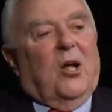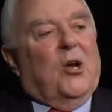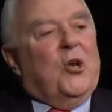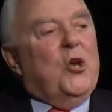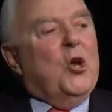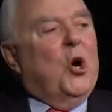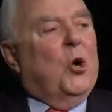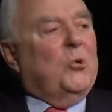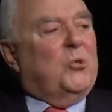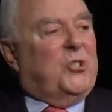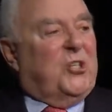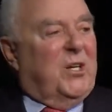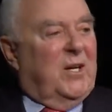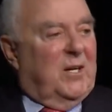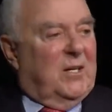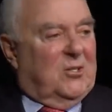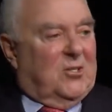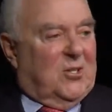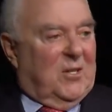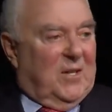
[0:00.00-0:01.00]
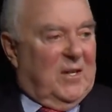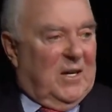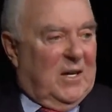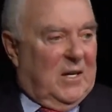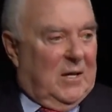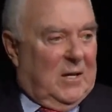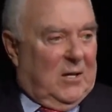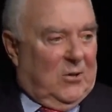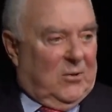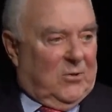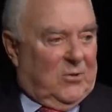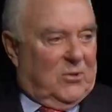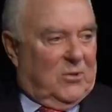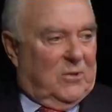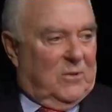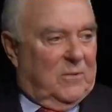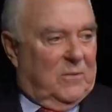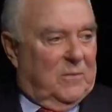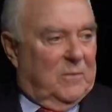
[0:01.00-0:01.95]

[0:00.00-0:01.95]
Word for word: No chance in the House